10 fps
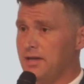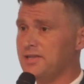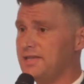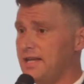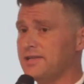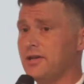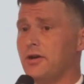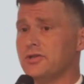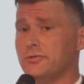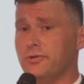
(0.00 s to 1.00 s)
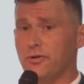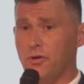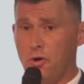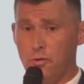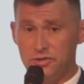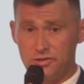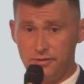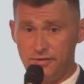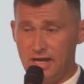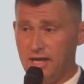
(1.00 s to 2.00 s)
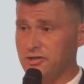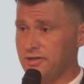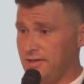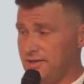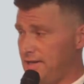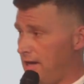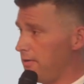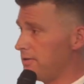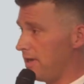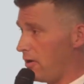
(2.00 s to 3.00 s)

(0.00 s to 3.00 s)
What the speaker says: States can also do their own certification and standards,